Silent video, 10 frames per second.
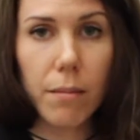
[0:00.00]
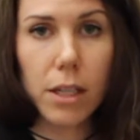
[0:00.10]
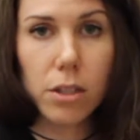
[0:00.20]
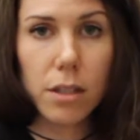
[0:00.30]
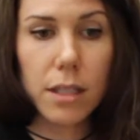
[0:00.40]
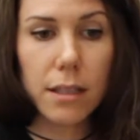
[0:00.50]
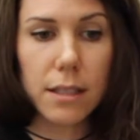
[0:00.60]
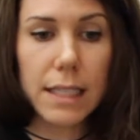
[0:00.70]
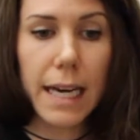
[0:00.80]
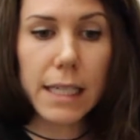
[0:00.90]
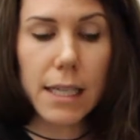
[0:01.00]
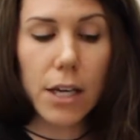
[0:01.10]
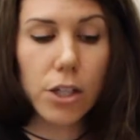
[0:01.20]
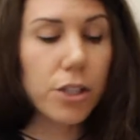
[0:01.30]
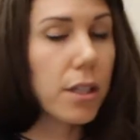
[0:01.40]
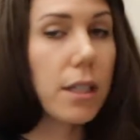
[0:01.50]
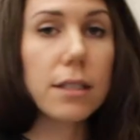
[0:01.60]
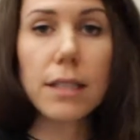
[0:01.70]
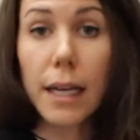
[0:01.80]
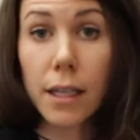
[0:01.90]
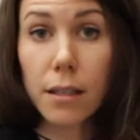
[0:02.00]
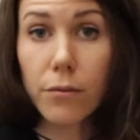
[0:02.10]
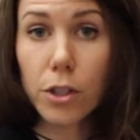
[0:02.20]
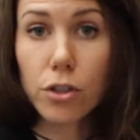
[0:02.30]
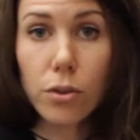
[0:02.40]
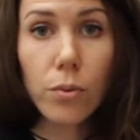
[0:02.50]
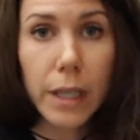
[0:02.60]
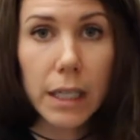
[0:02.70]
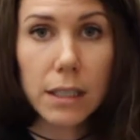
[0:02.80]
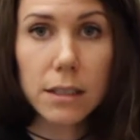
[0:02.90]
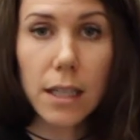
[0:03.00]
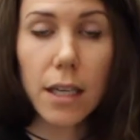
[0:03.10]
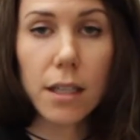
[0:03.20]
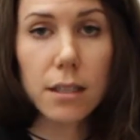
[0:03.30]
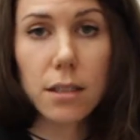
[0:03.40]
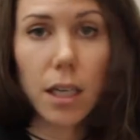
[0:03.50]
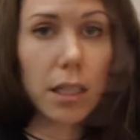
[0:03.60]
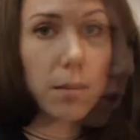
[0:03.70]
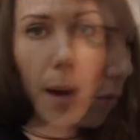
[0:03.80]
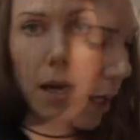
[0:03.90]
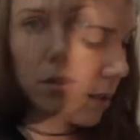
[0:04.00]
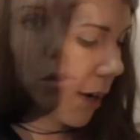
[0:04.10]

make sure it's nice and tight, and you're just going to set it for 2 weeks in a sunny spot.